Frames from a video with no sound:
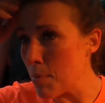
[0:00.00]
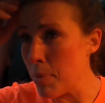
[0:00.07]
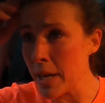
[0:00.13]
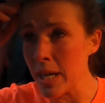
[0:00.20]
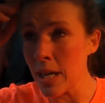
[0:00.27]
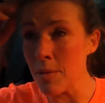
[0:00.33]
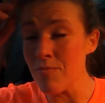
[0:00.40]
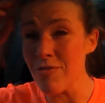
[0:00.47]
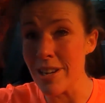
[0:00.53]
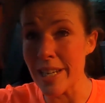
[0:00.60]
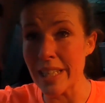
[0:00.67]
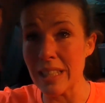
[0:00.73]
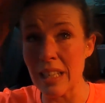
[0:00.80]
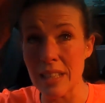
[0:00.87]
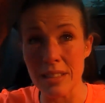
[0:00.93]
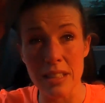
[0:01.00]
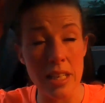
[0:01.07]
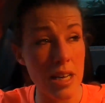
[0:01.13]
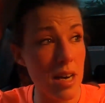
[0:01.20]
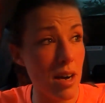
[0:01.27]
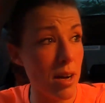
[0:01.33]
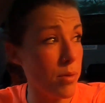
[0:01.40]
But I'm really glad
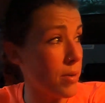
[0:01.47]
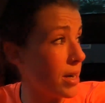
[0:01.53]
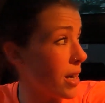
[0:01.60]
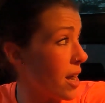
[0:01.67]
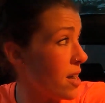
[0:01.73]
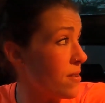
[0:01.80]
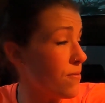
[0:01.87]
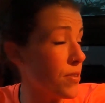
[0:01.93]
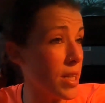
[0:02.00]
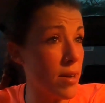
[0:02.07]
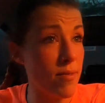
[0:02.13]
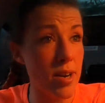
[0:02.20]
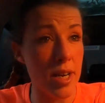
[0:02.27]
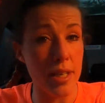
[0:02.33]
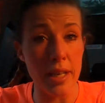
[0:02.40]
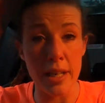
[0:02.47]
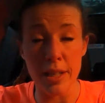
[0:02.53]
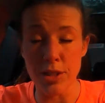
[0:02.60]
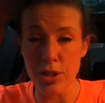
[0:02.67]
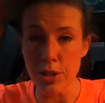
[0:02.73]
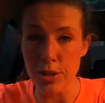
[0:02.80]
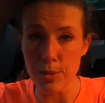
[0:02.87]
that I went out for that run
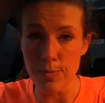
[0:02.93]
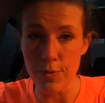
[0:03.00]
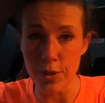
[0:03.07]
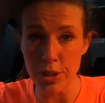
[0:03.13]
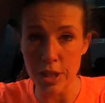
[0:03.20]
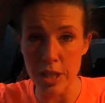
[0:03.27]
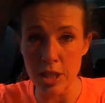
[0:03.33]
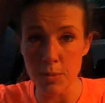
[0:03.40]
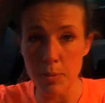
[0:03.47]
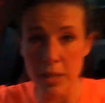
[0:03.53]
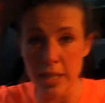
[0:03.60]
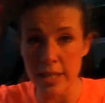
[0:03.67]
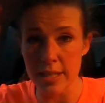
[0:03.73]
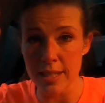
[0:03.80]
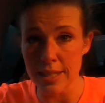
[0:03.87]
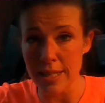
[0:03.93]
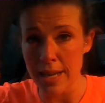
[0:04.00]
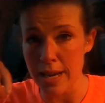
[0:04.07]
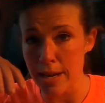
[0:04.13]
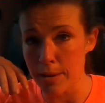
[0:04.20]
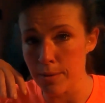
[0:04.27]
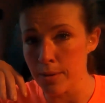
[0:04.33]
and I took some footage, because
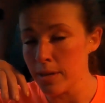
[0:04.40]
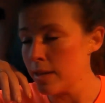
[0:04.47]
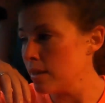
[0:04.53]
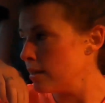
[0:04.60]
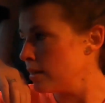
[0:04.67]
now,